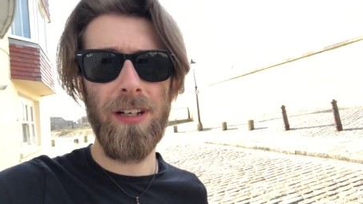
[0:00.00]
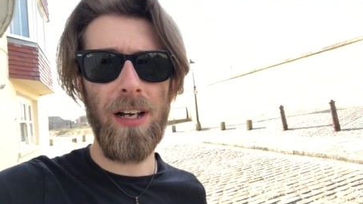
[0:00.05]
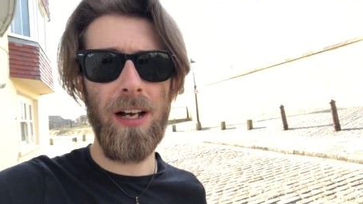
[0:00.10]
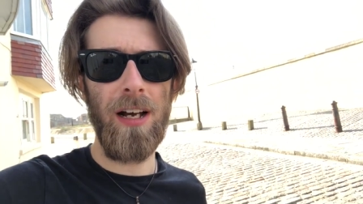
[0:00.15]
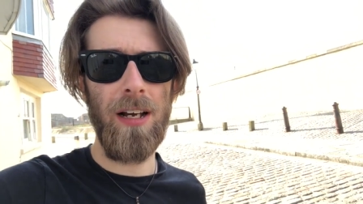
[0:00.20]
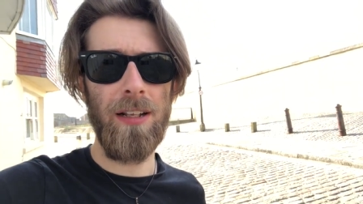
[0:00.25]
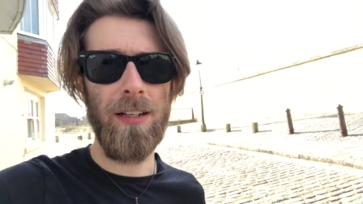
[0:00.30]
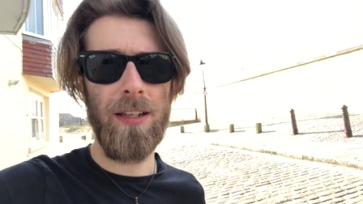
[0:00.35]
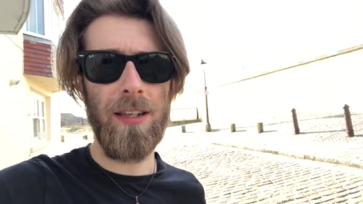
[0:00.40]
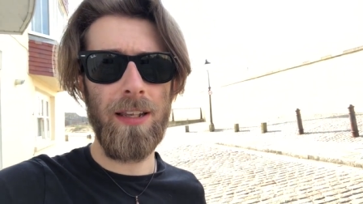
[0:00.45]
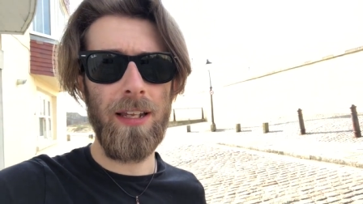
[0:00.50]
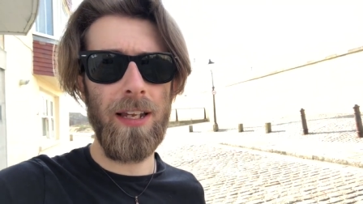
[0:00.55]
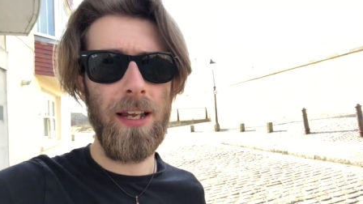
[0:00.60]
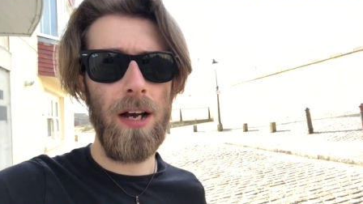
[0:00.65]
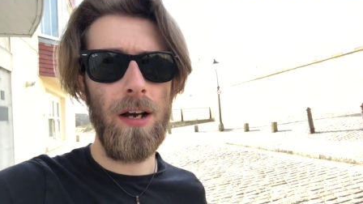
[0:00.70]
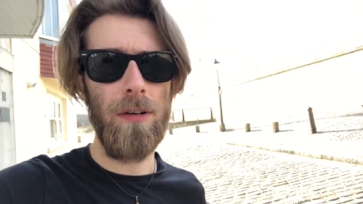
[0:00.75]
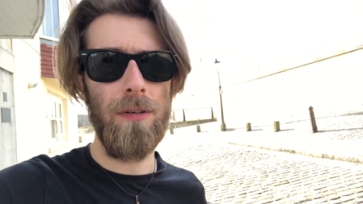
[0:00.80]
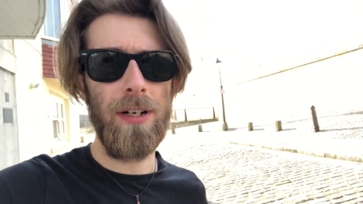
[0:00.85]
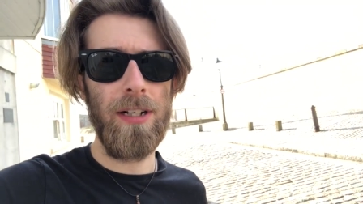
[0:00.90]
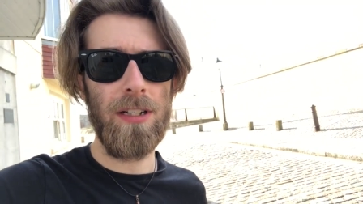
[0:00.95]
Uh, the
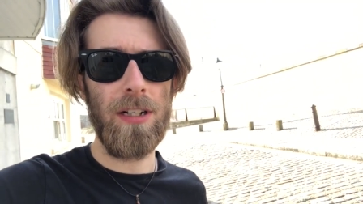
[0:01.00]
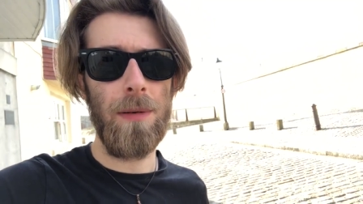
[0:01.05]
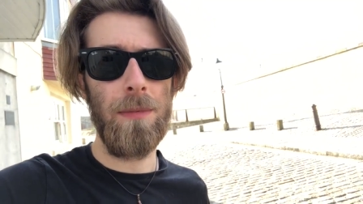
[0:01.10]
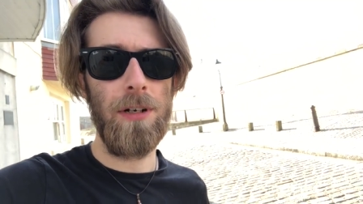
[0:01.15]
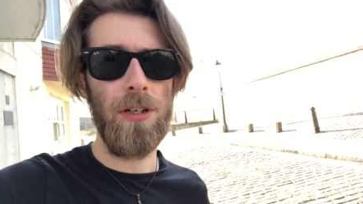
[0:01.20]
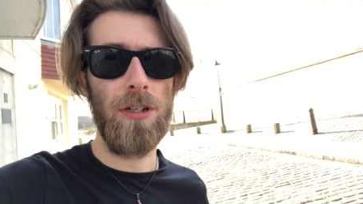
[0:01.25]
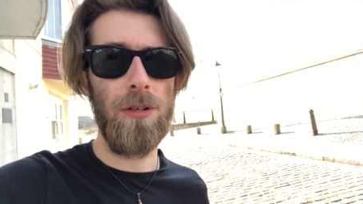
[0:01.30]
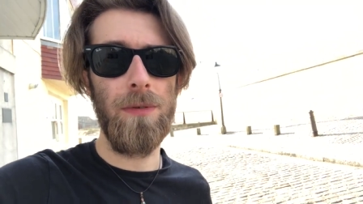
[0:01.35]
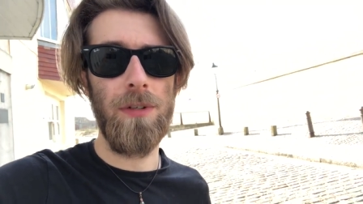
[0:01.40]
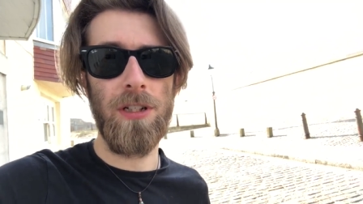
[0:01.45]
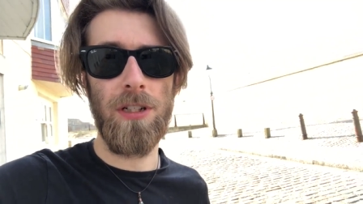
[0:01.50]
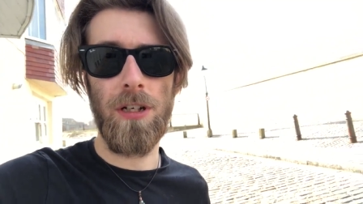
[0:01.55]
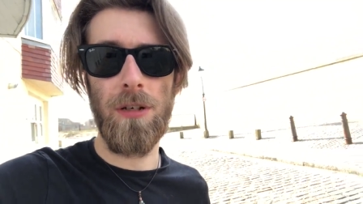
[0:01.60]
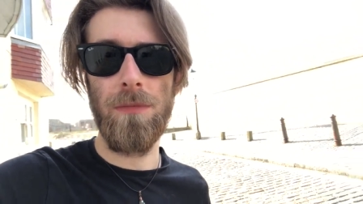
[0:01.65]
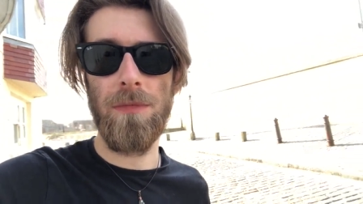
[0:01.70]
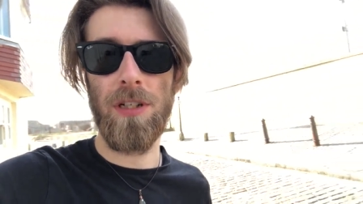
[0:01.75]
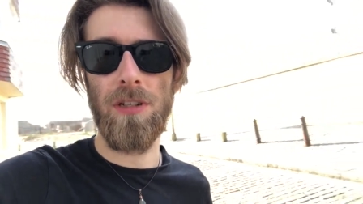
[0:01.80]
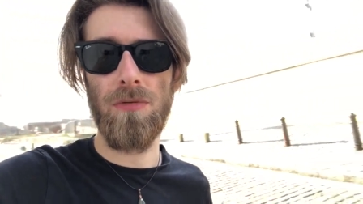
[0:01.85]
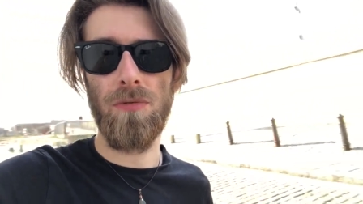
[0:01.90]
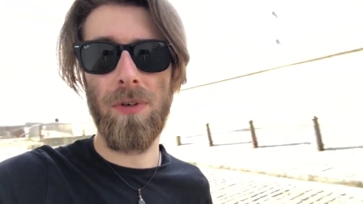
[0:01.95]
only time I shoot with
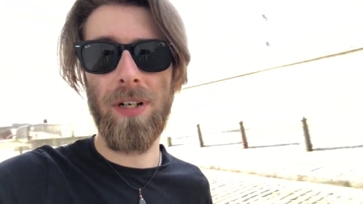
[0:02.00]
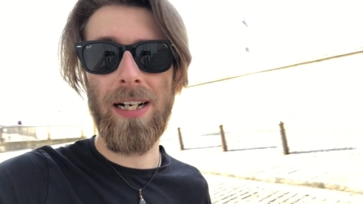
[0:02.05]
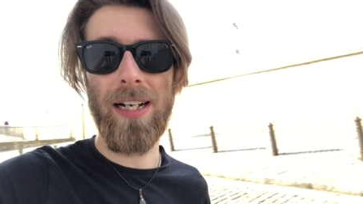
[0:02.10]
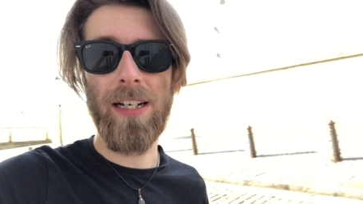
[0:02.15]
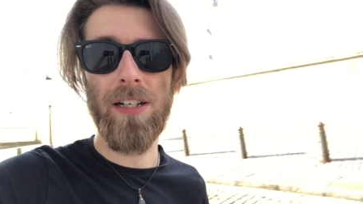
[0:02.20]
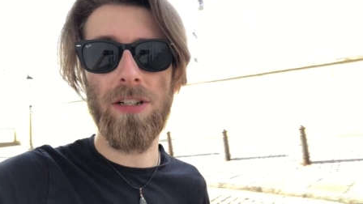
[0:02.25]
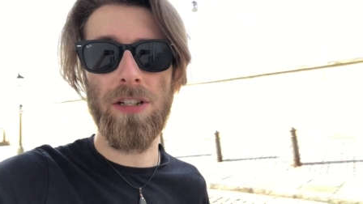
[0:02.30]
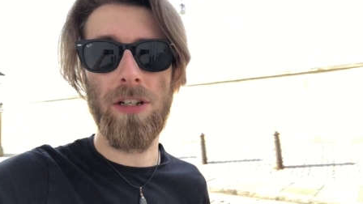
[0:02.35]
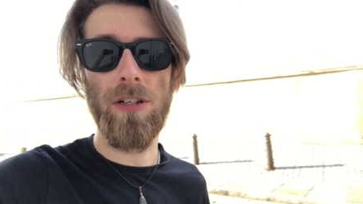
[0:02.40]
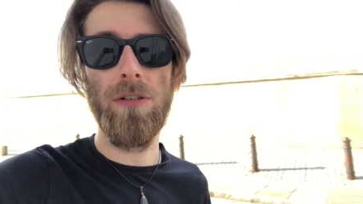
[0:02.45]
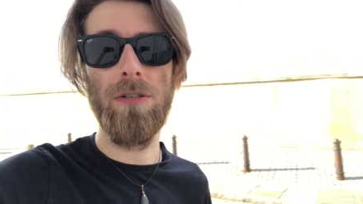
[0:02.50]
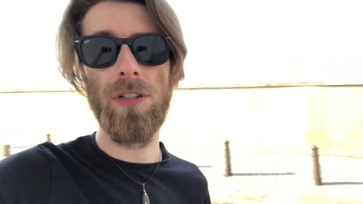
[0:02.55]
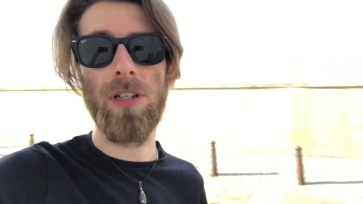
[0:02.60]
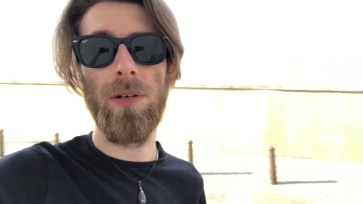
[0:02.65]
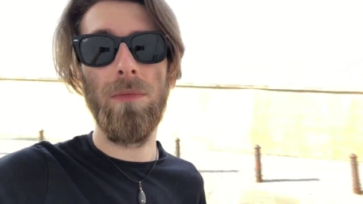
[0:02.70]
zooms is really in zoos,